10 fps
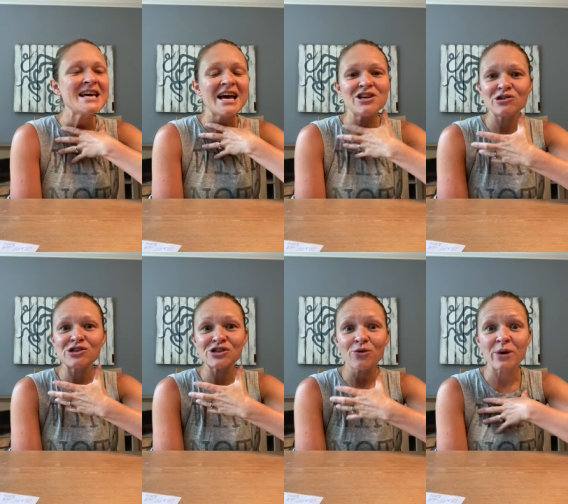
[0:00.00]
and you're
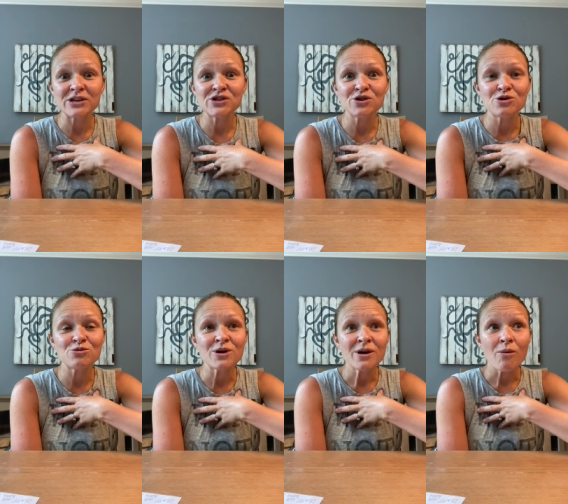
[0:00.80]
just going
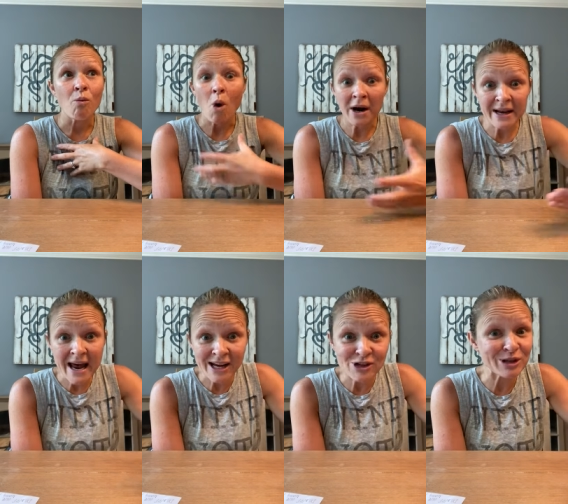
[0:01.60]
to want to
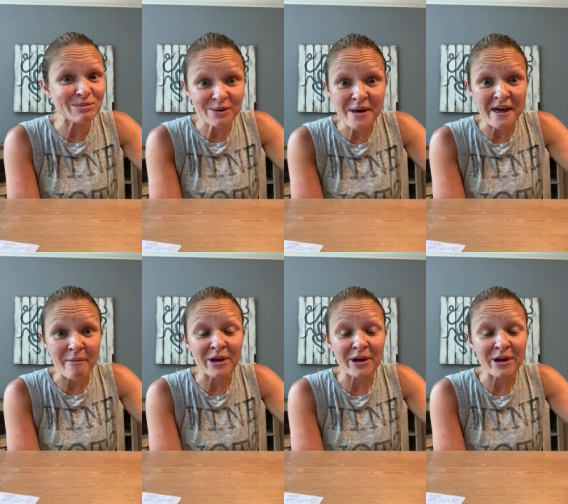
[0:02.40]
naturally be with them.